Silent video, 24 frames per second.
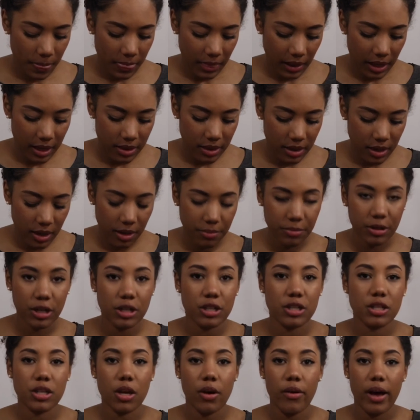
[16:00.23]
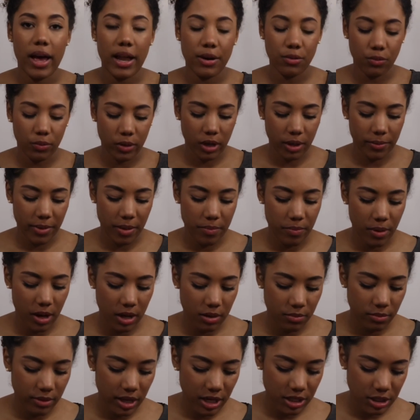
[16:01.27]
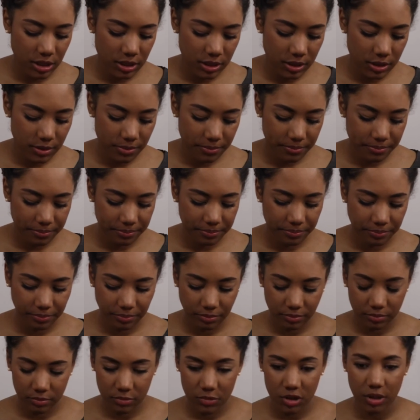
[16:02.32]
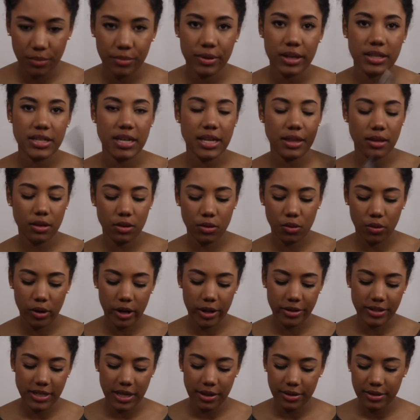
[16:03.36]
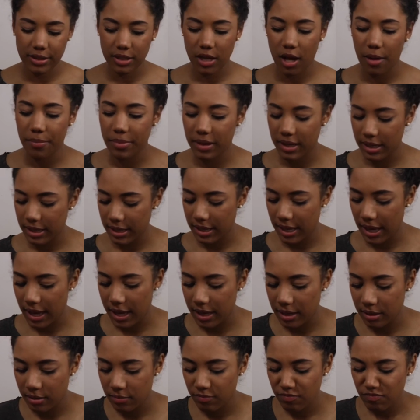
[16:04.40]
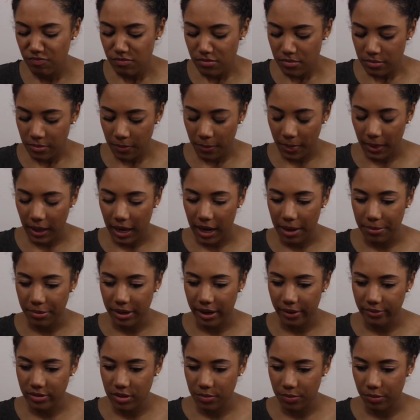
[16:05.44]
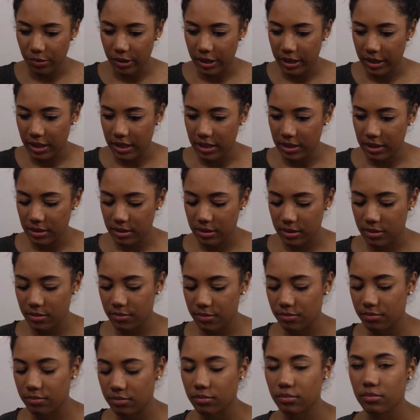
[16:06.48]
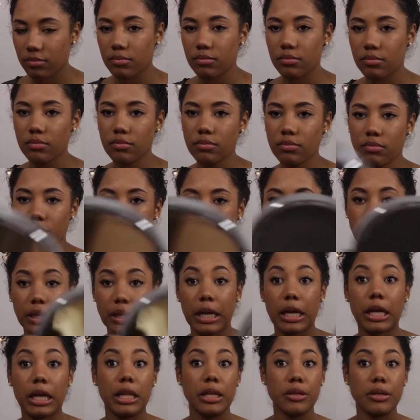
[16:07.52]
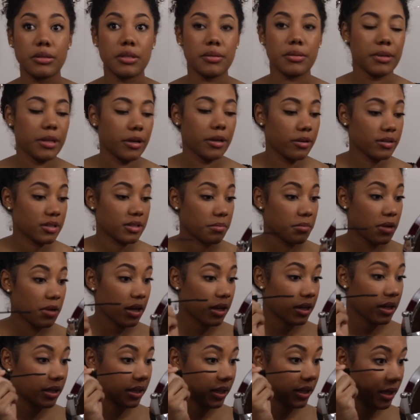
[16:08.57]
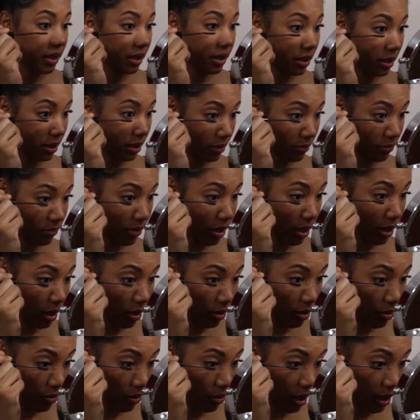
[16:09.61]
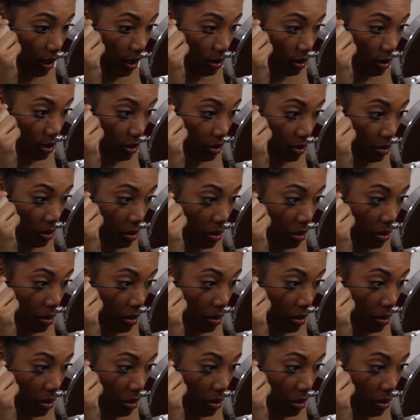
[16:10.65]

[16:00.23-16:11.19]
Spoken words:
and then I'm gonna just go ahead and work on my bottom lashes. So I'm gonna take the L'Oreal Telescopic again, and I'm gonna have to bring this close to me, or else I'm not gonna get my lower lashes.